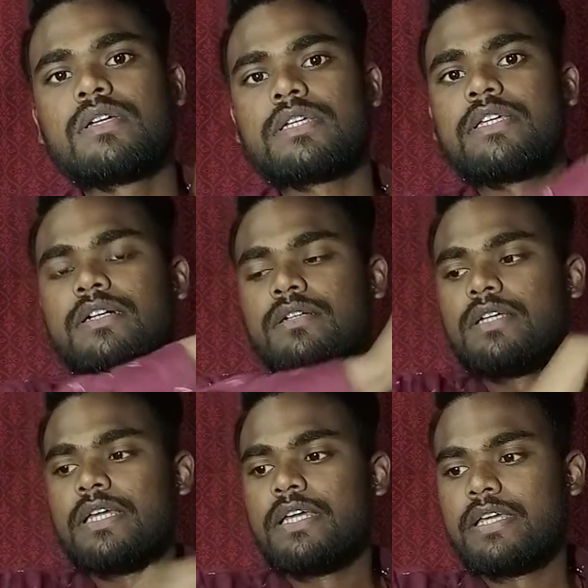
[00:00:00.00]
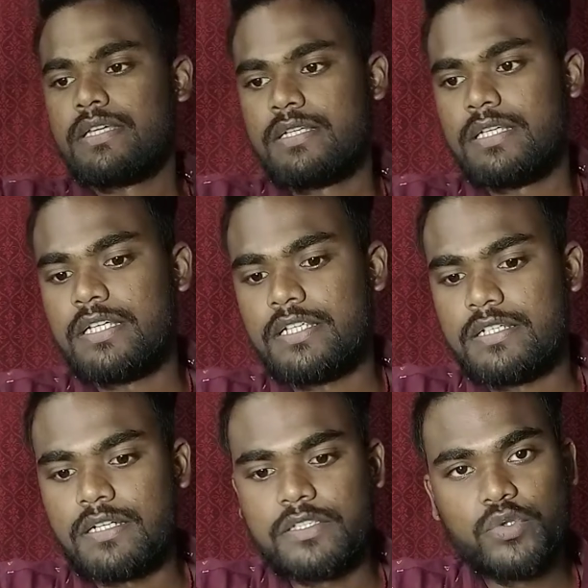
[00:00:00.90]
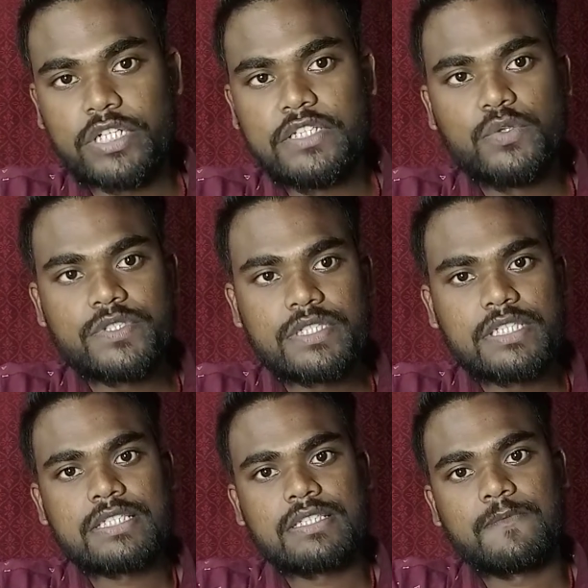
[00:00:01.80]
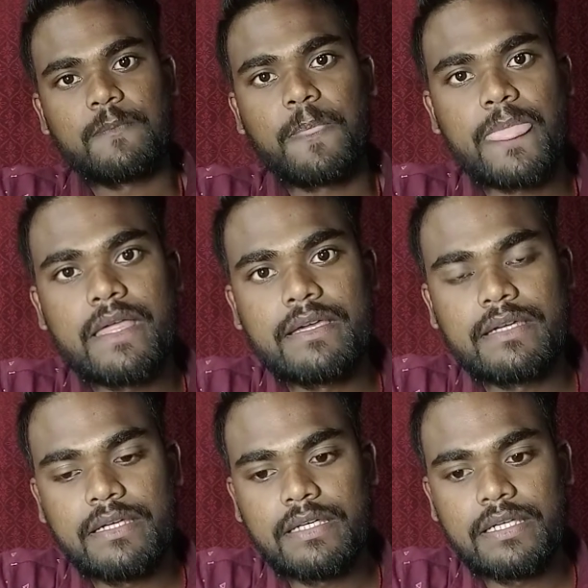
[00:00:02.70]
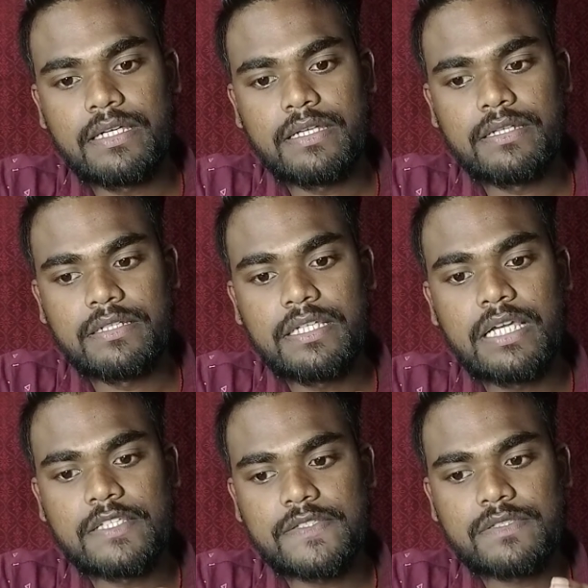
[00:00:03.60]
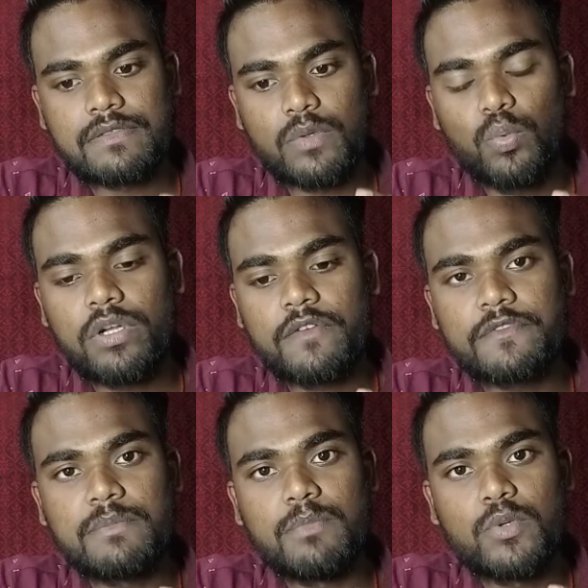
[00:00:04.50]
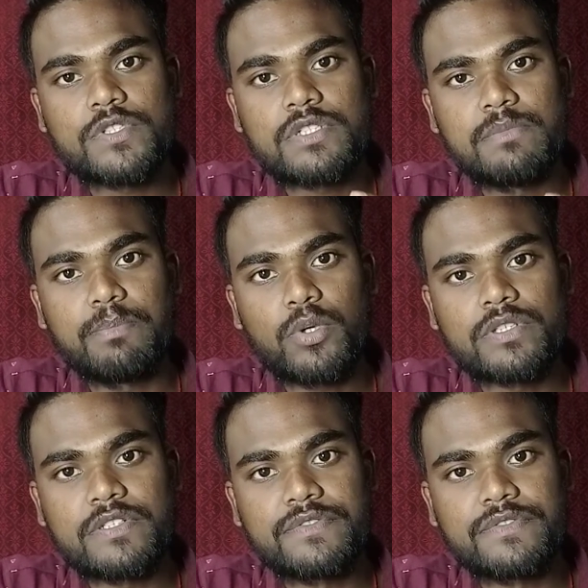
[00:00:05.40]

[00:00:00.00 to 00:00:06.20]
Yeah, and you can use this. And yes, one of the most important